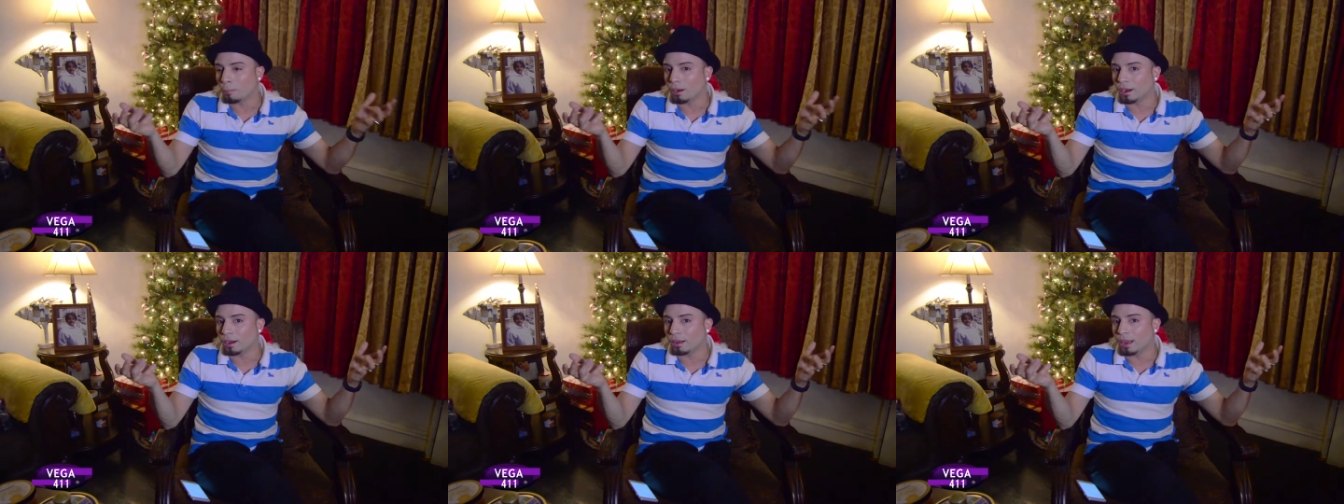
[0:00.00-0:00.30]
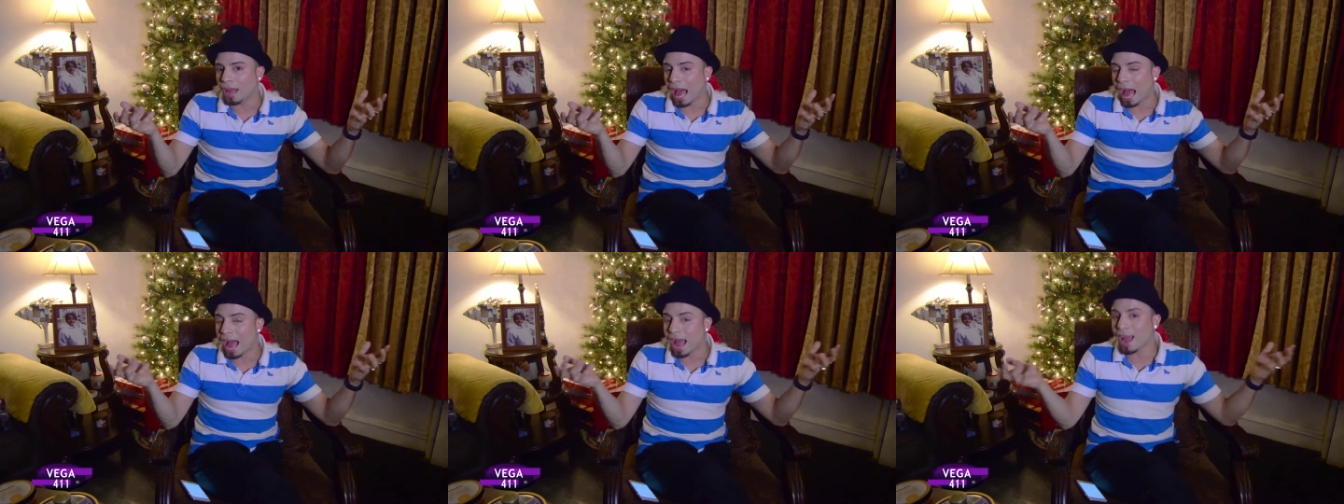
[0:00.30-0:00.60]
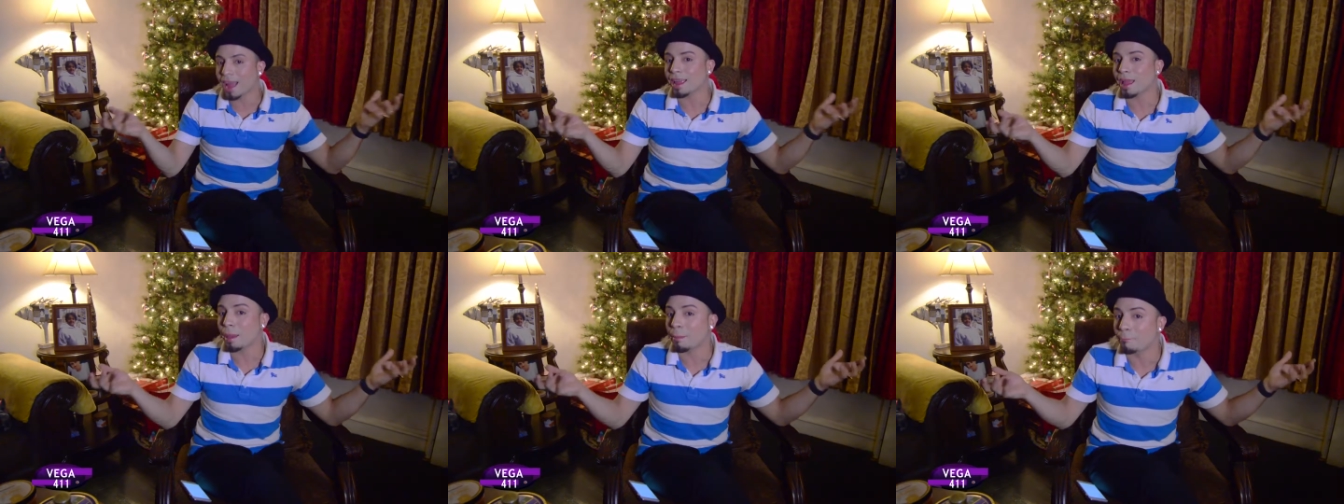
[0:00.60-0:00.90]
but
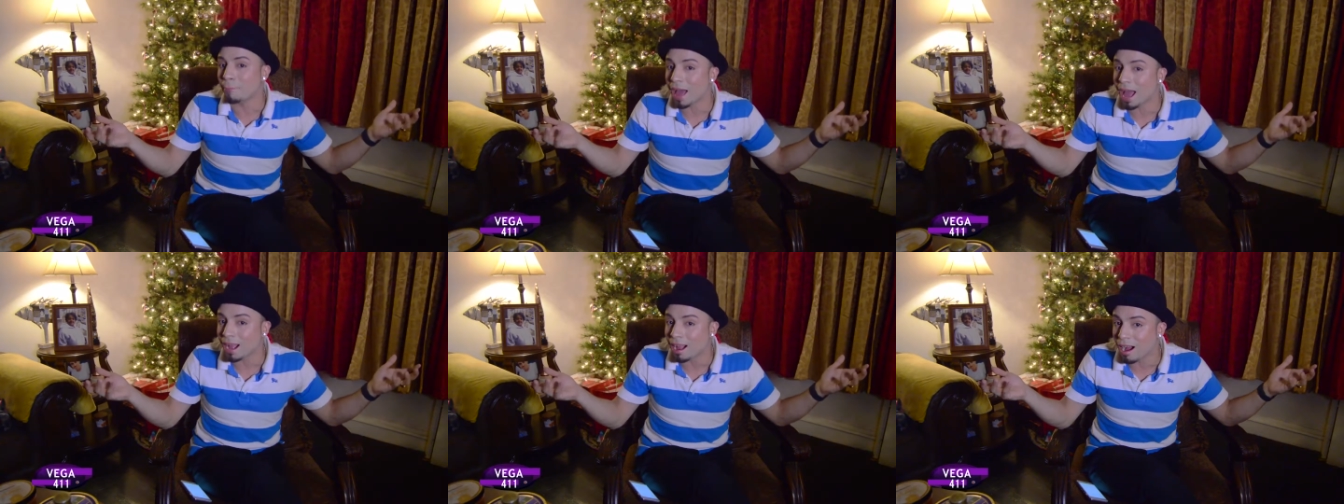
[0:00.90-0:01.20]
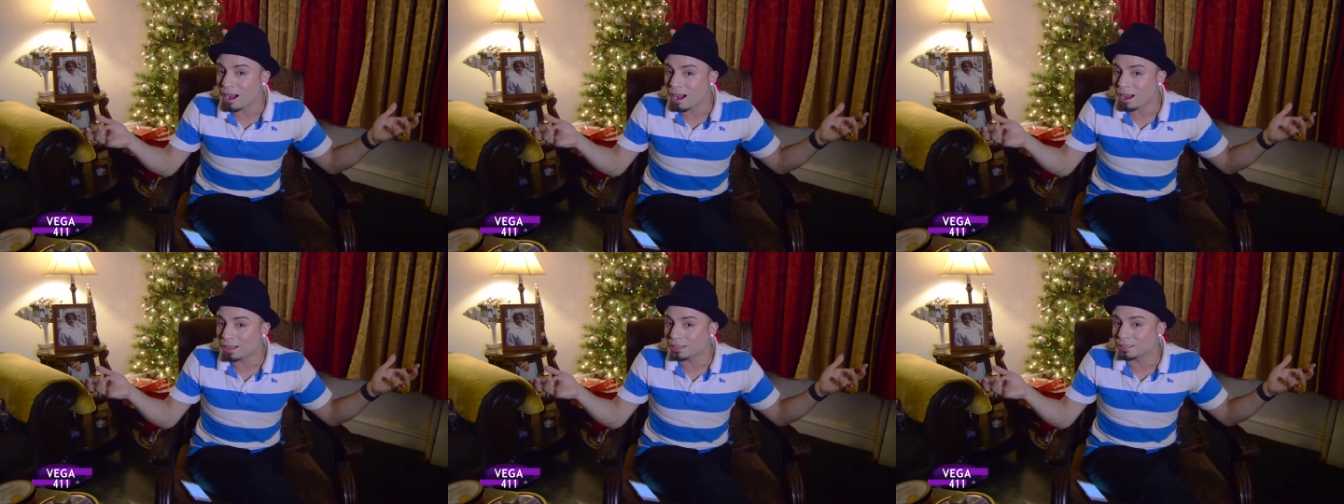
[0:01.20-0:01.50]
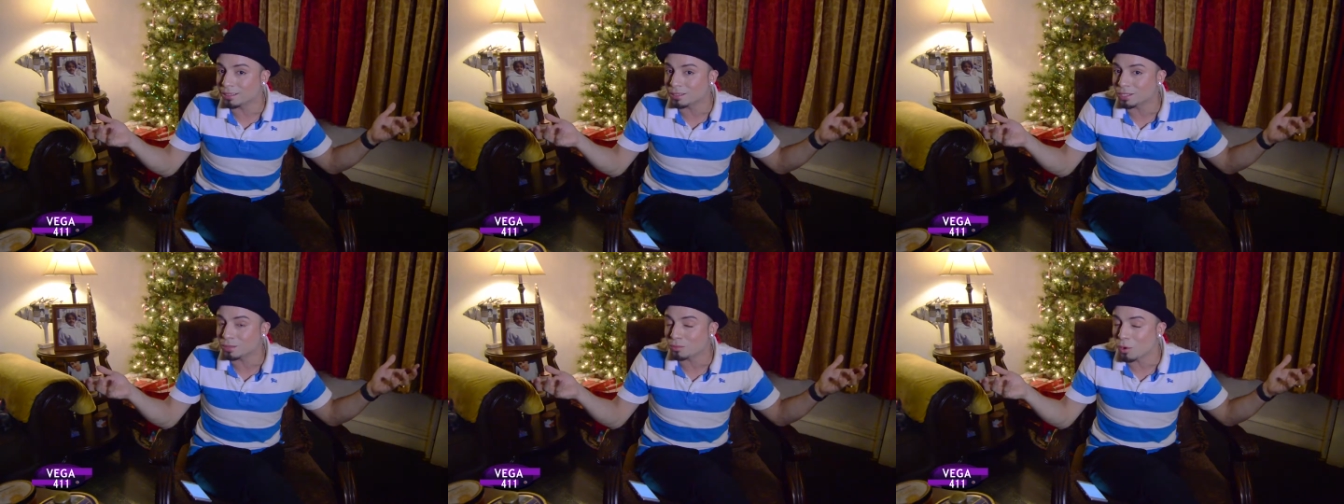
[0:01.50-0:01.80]
I am back on
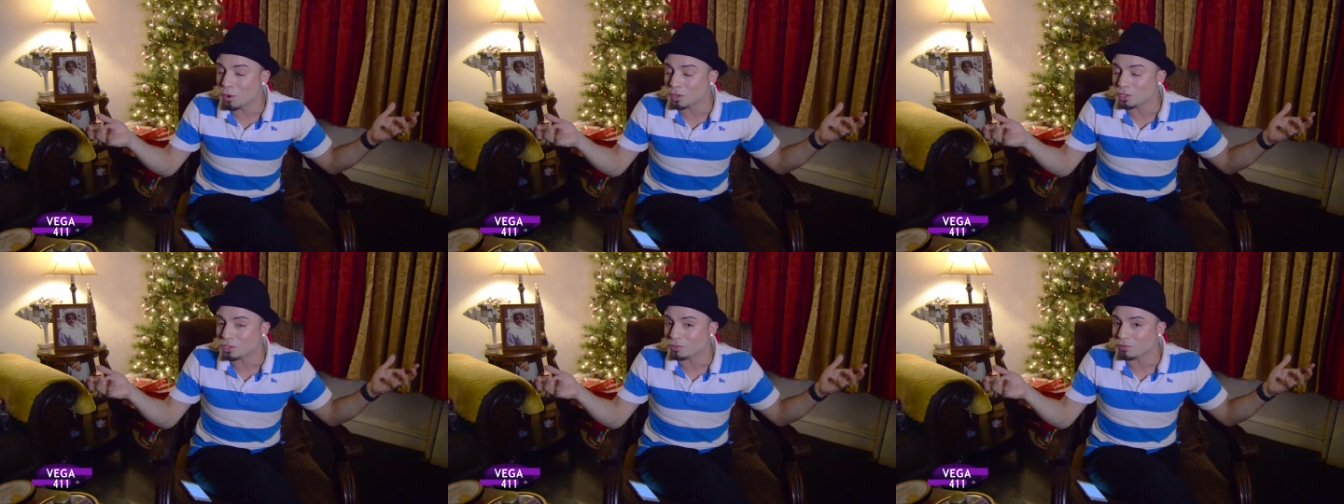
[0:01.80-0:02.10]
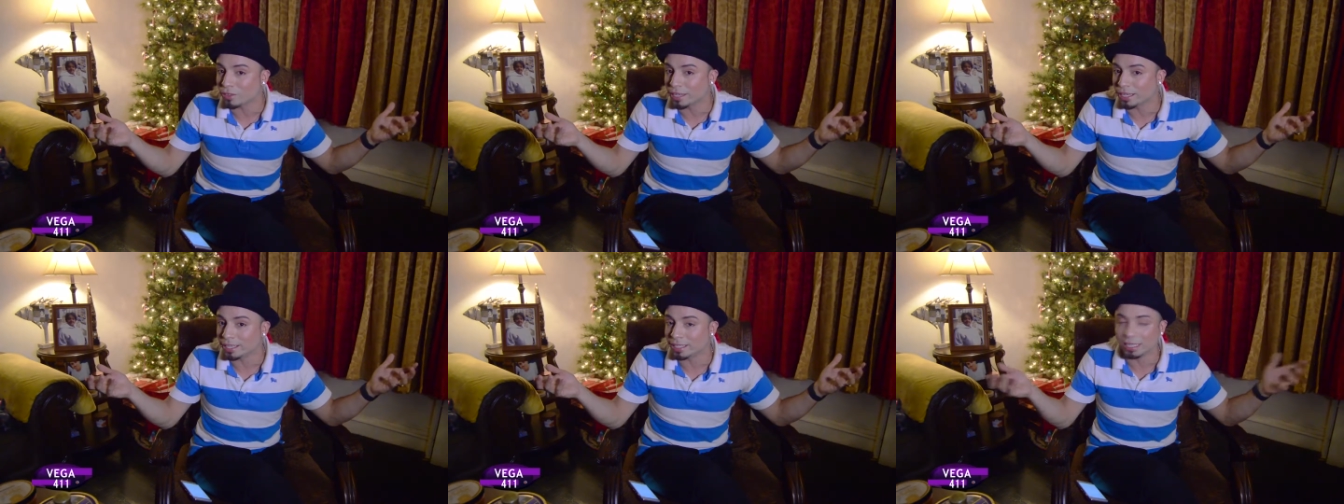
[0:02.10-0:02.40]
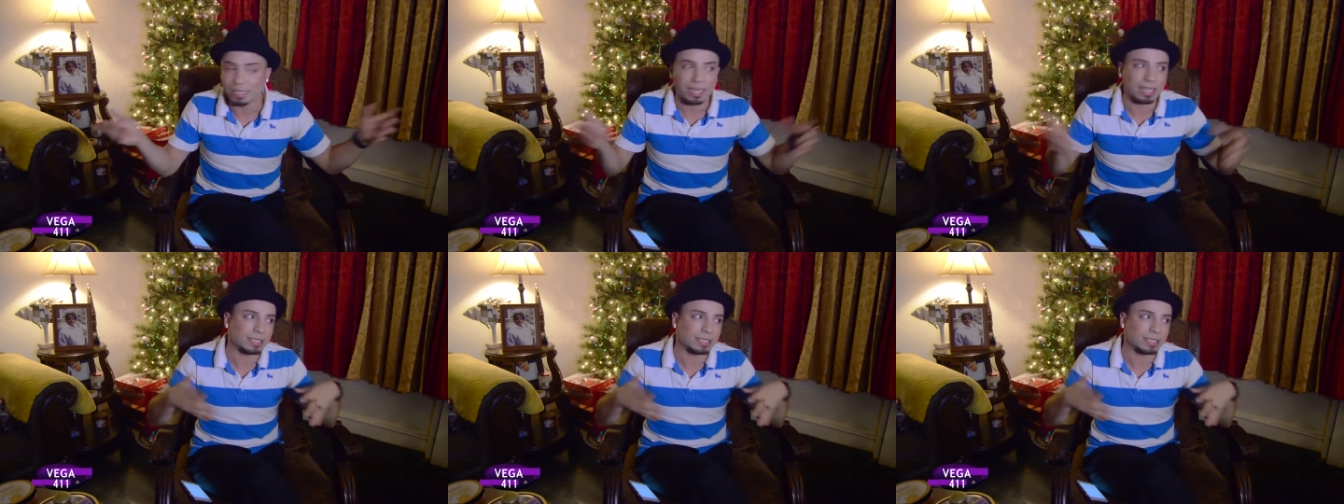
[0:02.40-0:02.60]
the small screen.